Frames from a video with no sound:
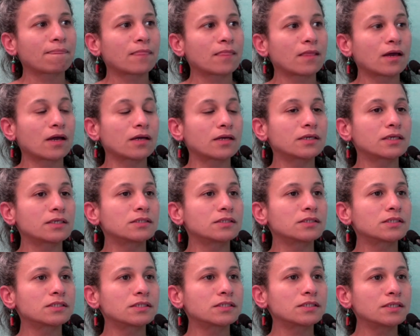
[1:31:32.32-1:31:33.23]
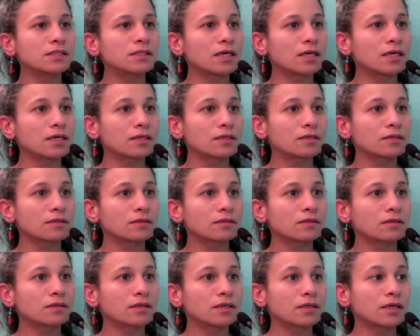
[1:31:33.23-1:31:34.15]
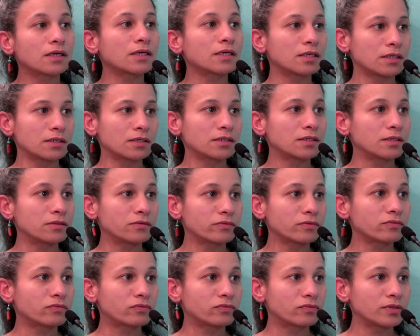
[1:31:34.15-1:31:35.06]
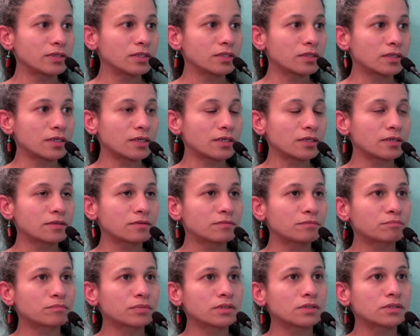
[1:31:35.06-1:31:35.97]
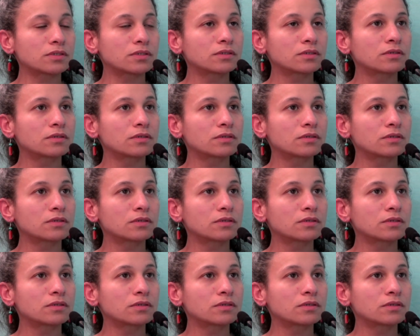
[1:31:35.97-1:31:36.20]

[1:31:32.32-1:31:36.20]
I can see that, and I can even feel that, but